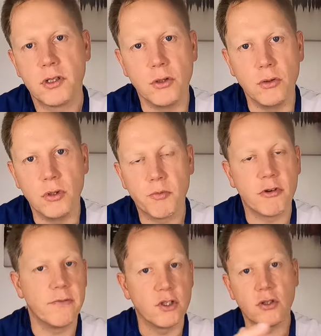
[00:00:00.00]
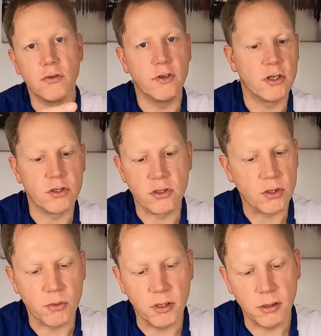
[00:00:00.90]
to the previous two versions as
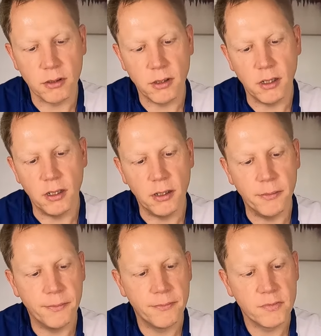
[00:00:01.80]
well.